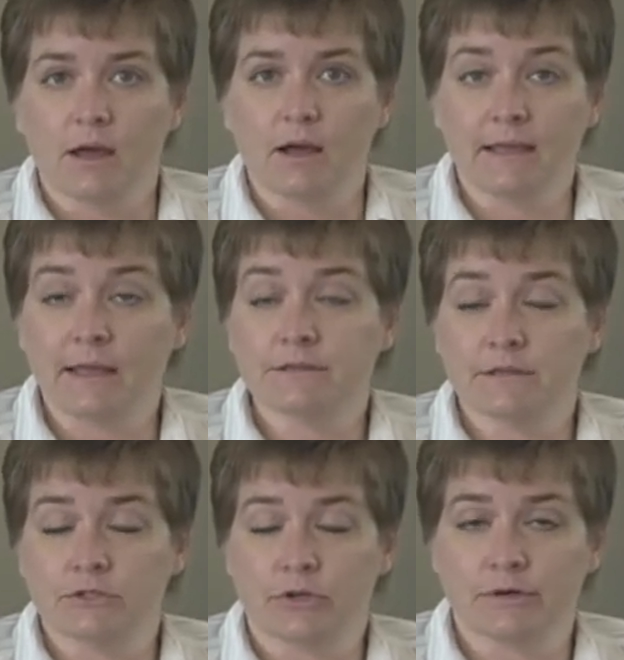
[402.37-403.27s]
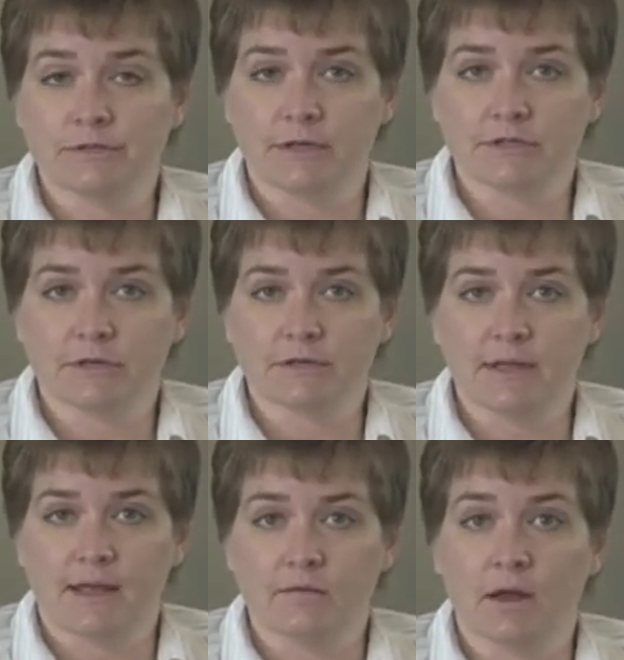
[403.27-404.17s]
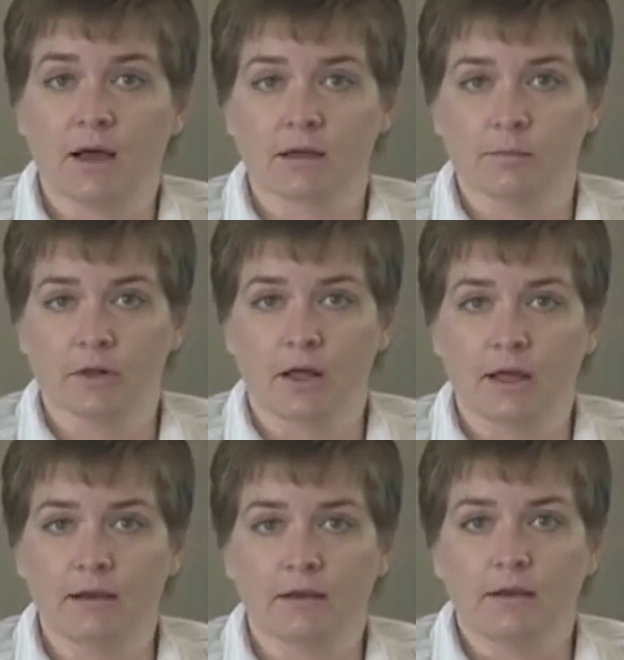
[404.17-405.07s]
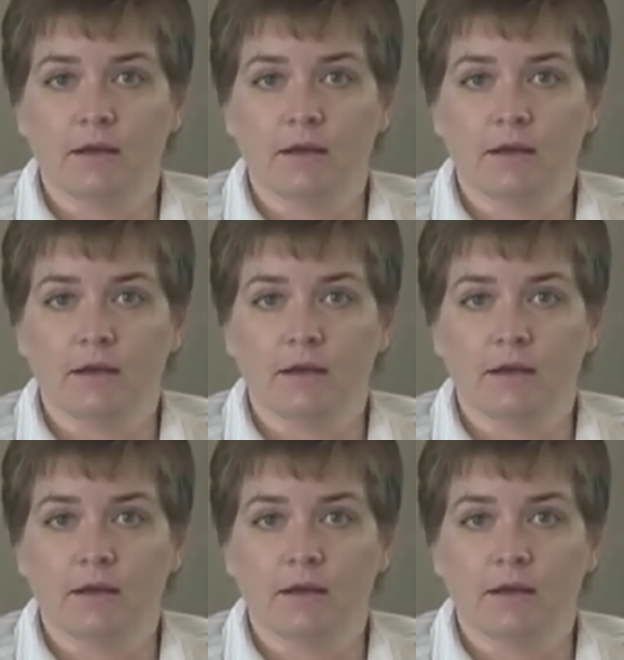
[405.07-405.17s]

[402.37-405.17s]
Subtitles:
against the jurisdictions that have not complied.